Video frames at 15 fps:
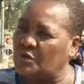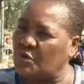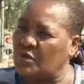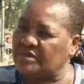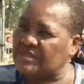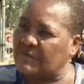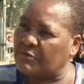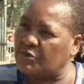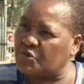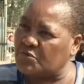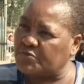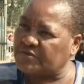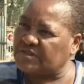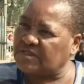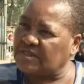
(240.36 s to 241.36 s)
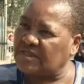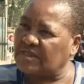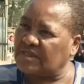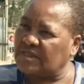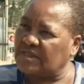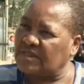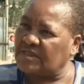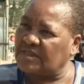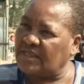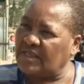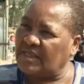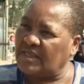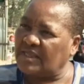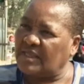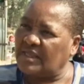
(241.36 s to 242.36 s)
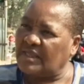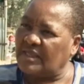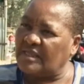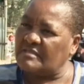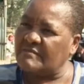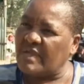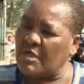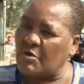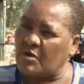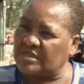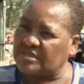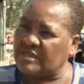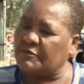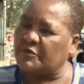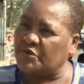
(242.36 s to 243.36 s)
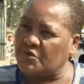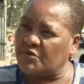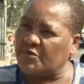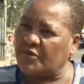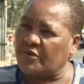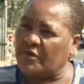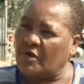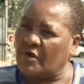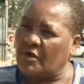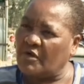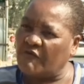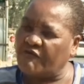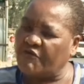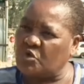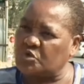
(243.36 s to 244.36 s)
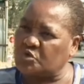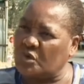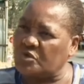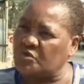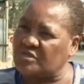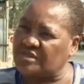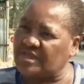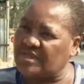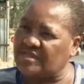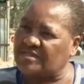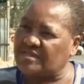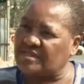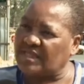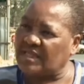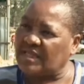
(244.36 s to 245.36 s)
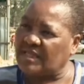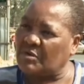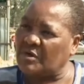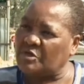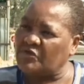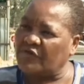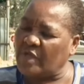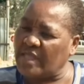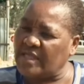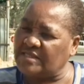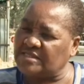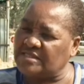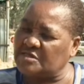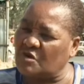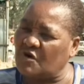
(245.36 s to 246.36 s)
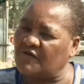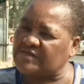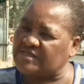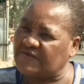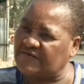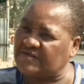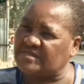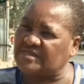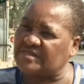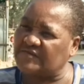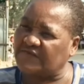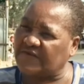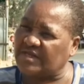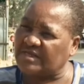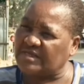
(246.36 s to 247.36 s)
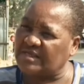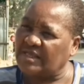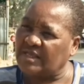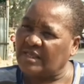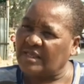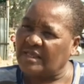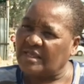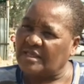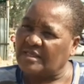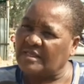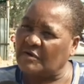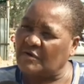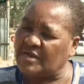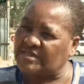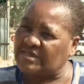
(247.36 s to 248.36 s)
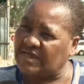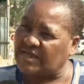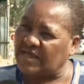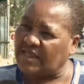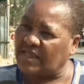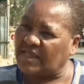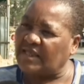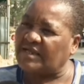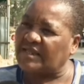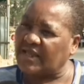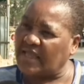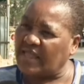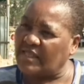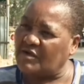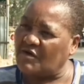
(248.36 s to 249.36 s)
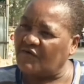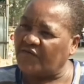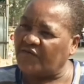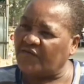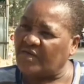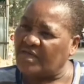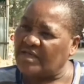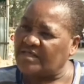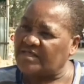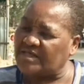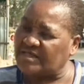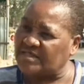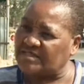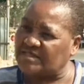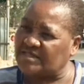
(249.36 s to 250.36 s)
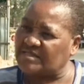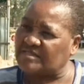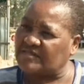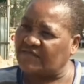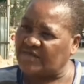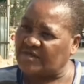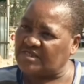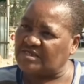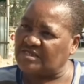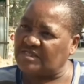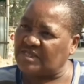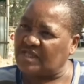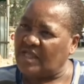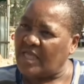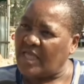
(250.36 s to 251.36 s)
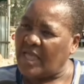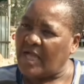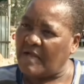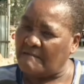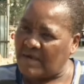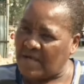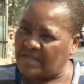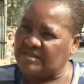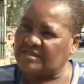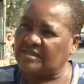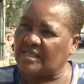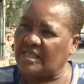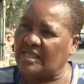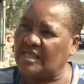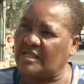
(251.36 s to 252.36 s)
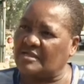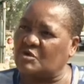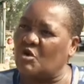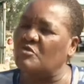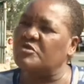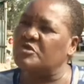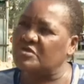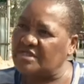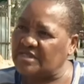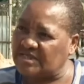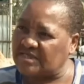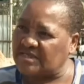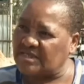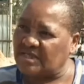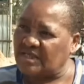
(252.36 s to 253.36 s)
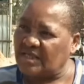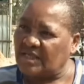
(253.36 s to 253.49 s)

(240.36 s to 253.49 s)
WhatsApp groups. Ne? In my WhatsApp group of what one oh 108 of service delivery, there was a, a, a cry of there is this division amongst a uh, community.